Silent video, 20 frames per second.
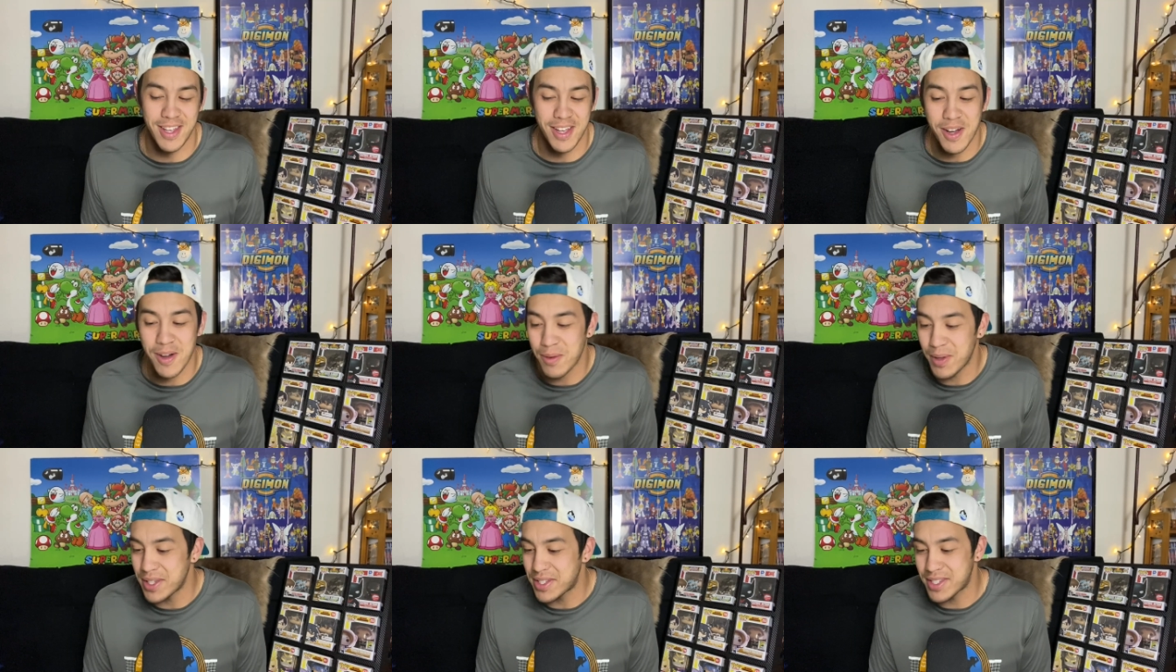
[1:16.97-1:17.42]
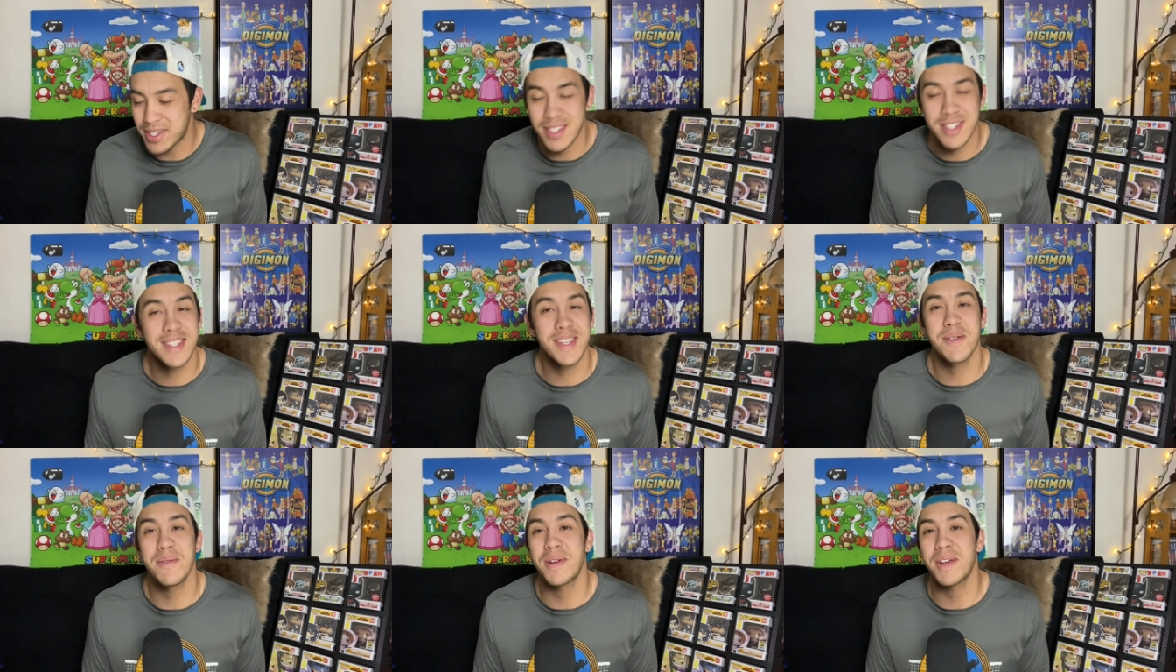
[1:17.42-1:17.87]
know, let's just
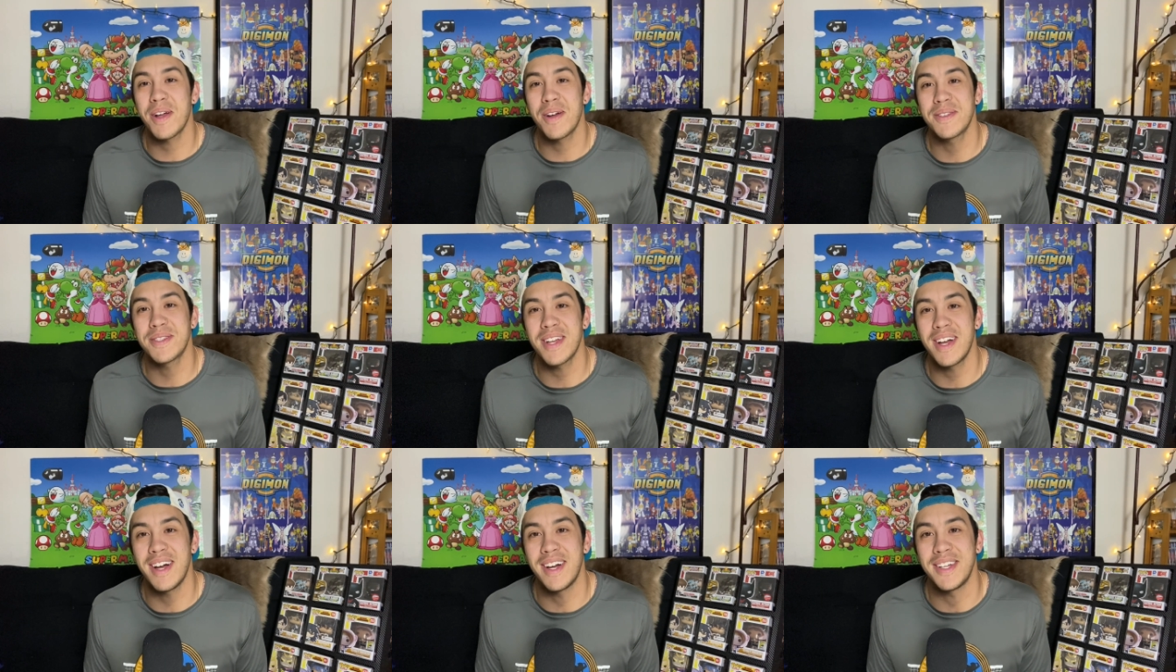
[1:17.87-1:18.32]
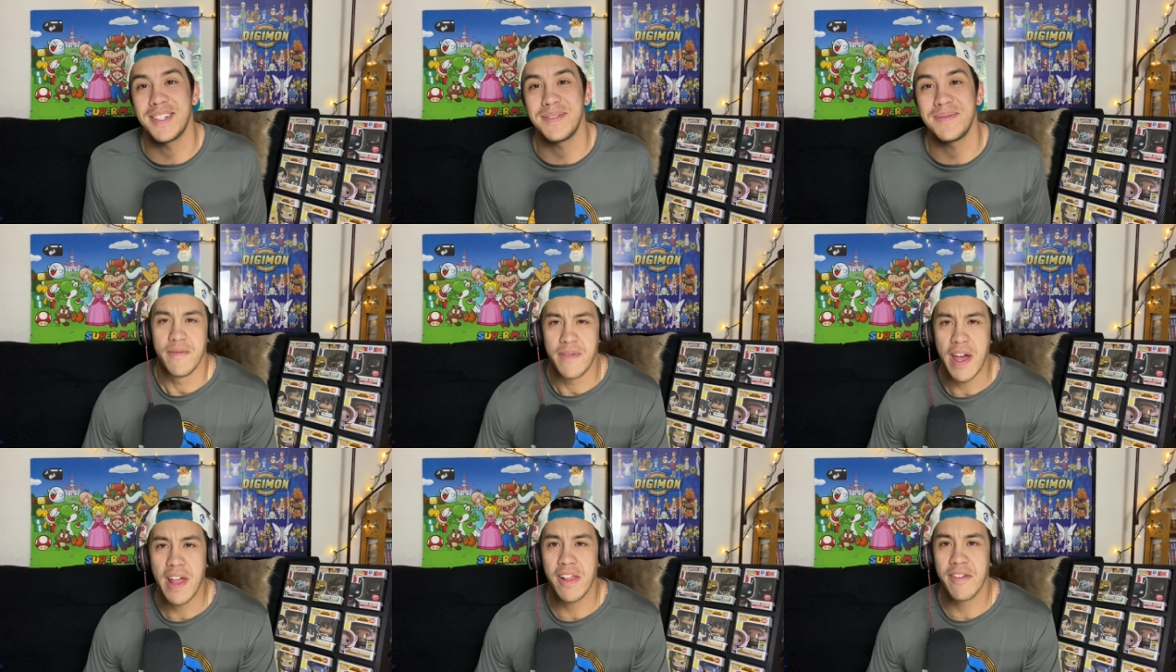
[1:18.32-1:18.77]
see what goes on.
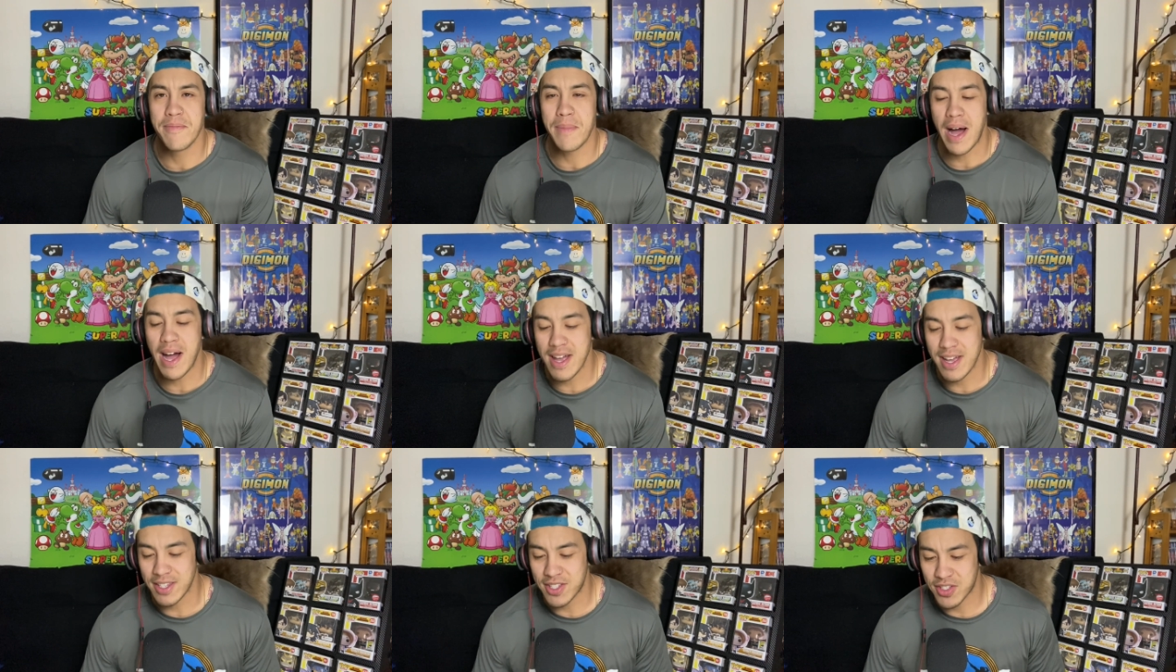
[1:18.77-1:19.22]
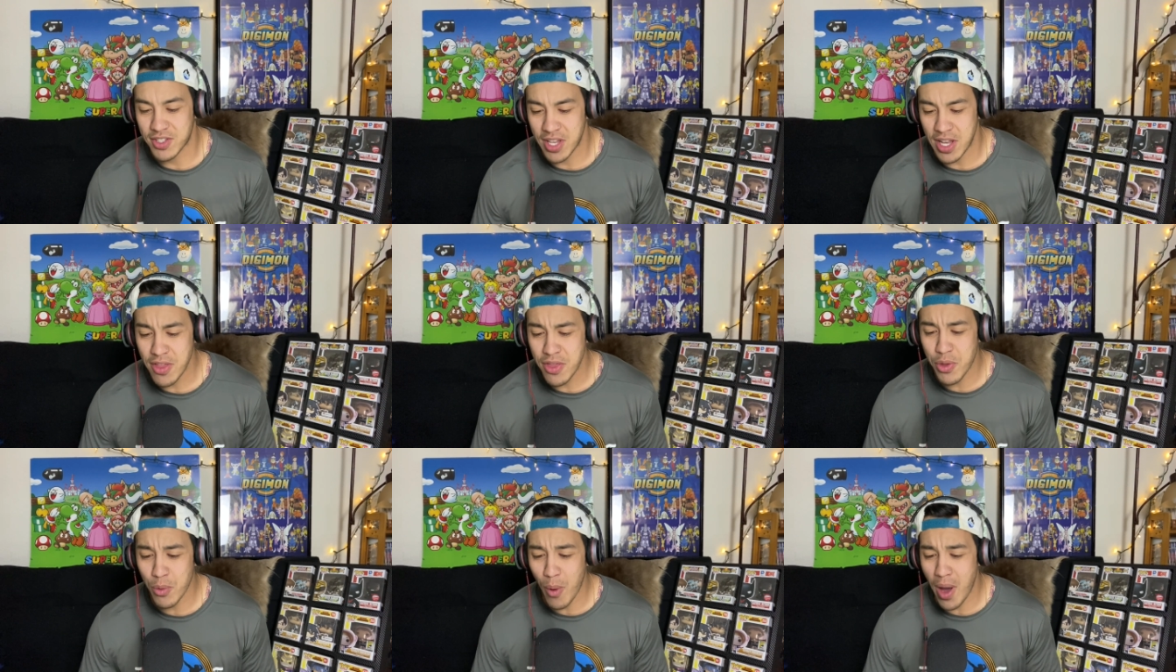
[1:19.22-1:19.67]
Veil of Maya,
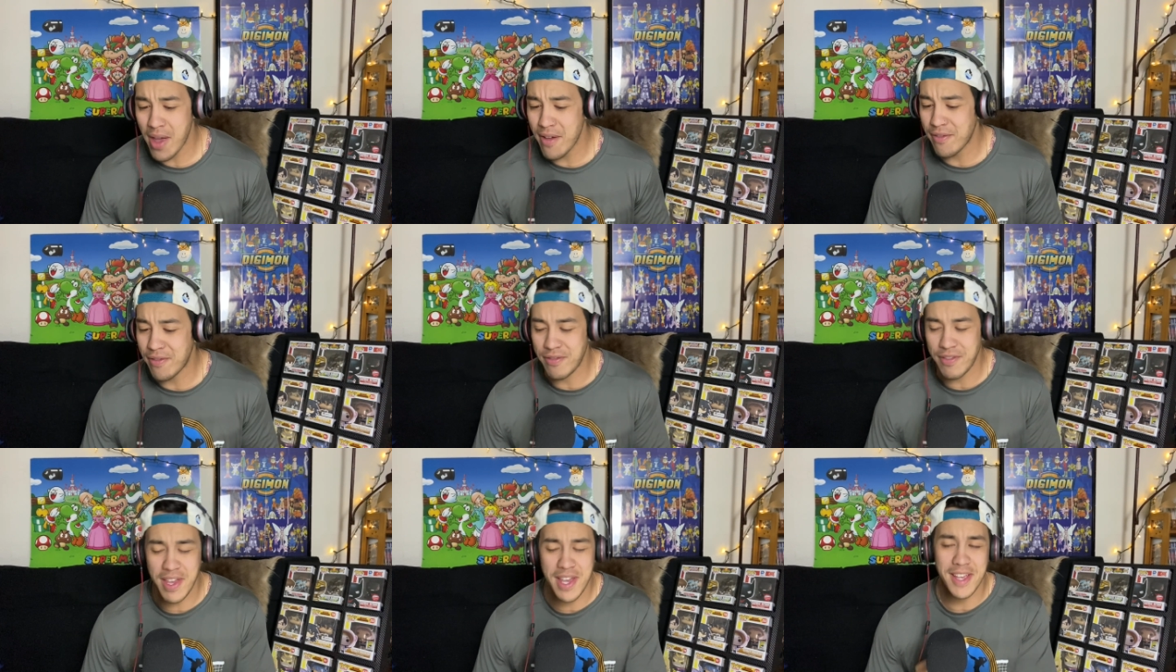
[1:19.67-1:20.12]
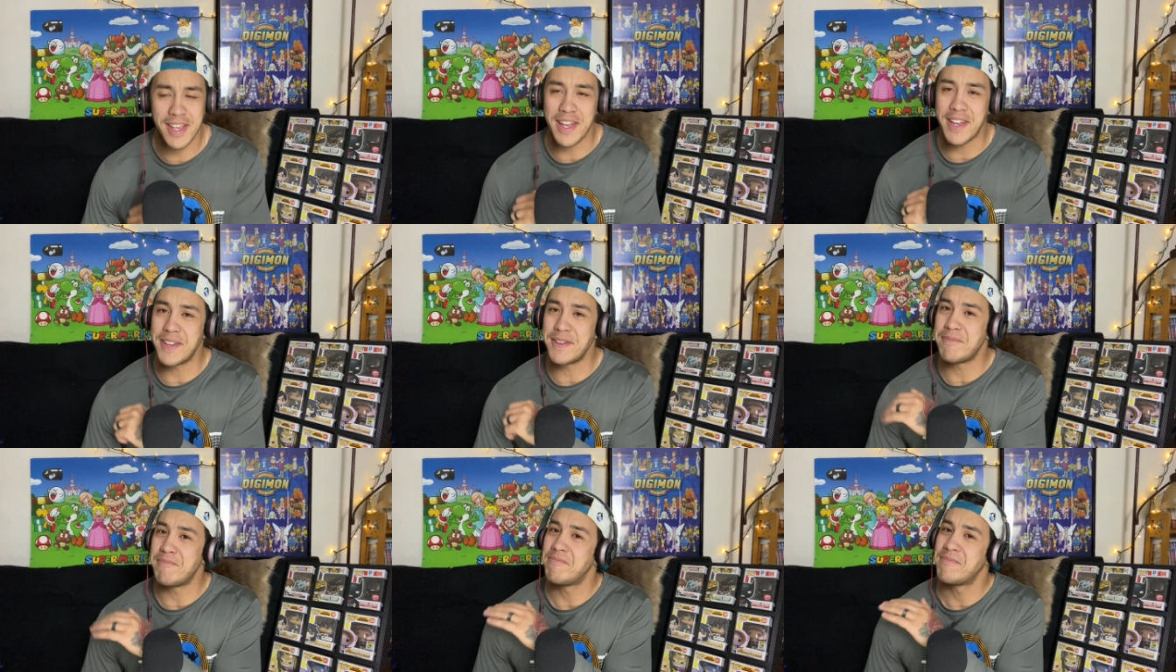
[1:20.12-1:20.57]
Synthwave
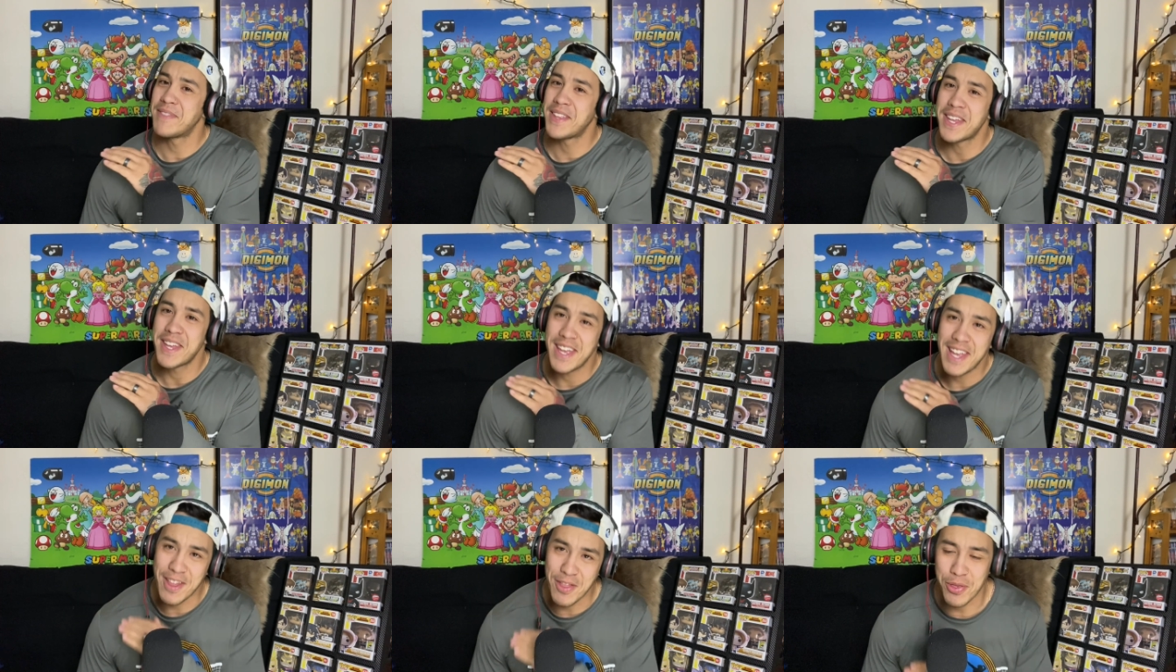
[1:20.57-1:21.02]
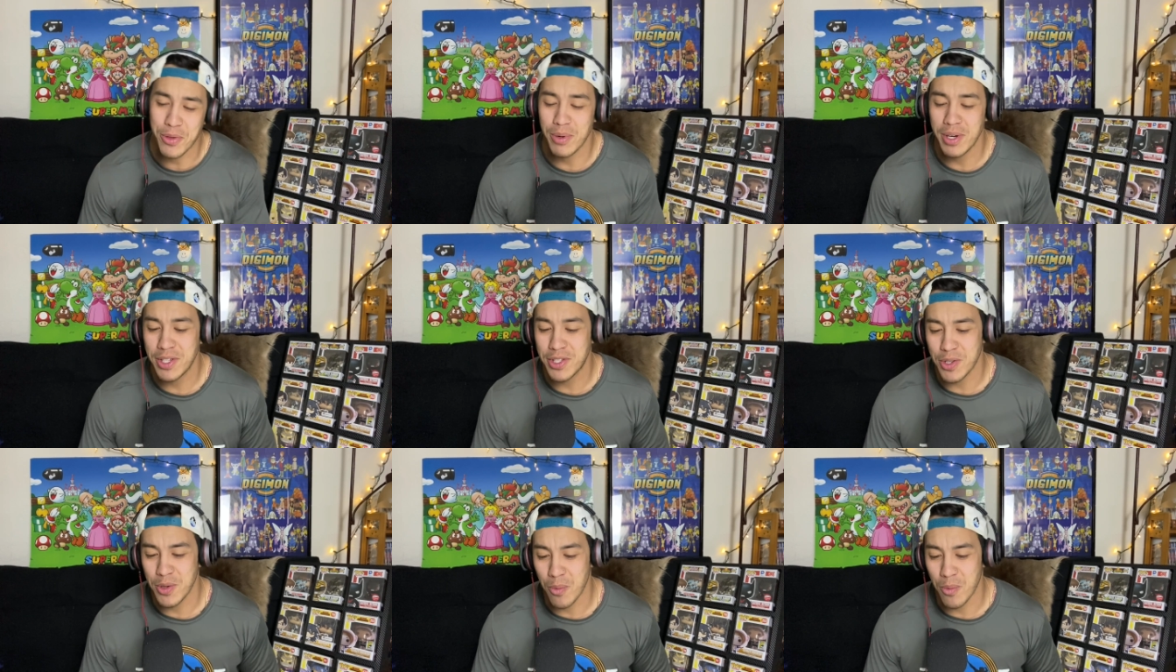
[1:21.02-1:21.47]
Vegan, in three, two,